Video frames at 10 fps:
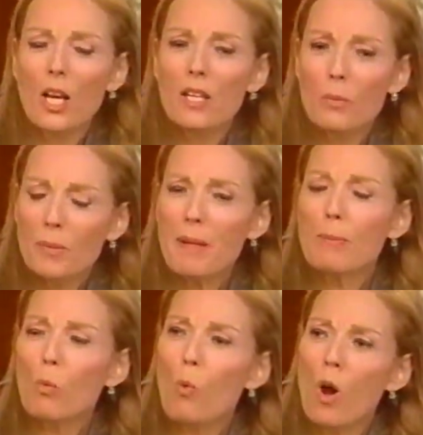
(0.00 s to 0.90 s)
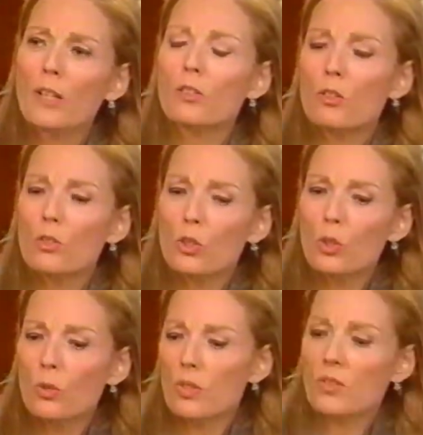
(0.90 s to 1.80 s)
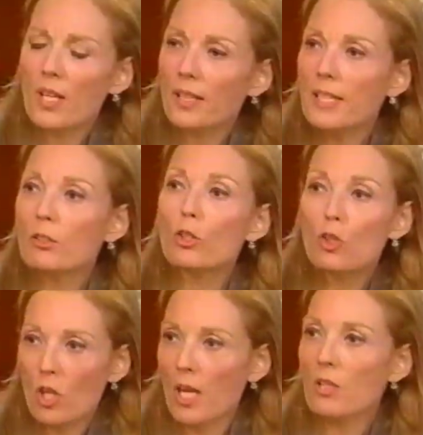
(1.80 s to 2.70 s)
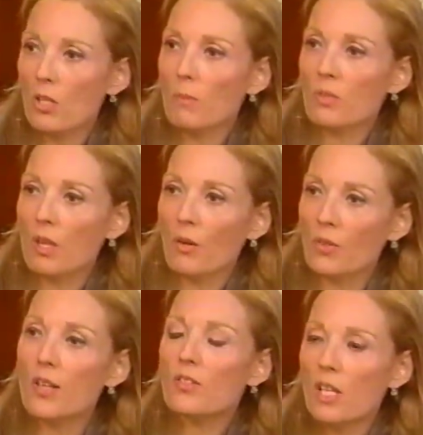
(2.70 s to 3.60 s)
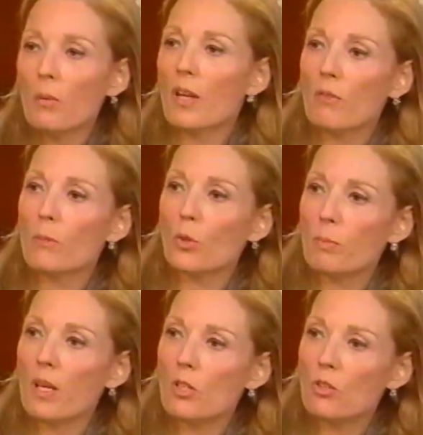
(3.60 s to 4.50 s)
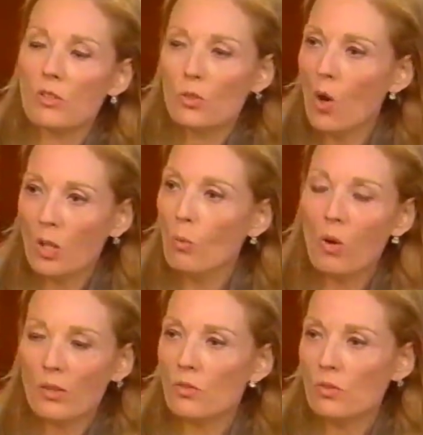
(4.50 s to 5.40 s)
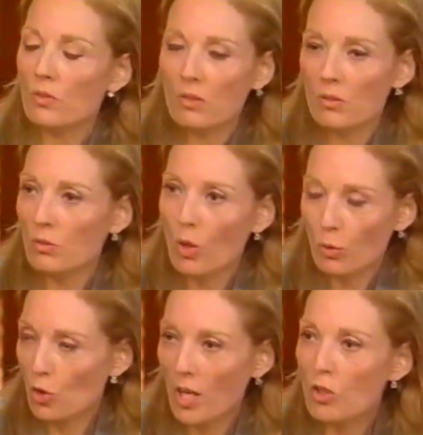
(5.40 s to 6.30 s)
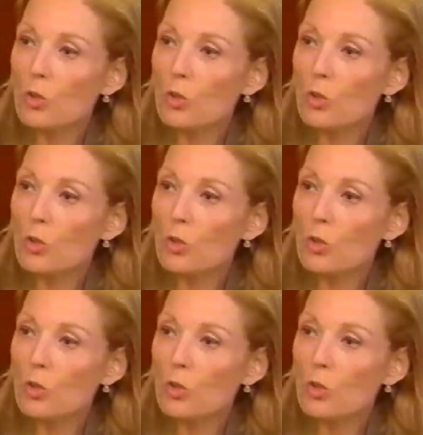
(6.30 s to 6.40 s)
When people want to use this technique to change themselves, I stay away from those patients. Darla wants no change.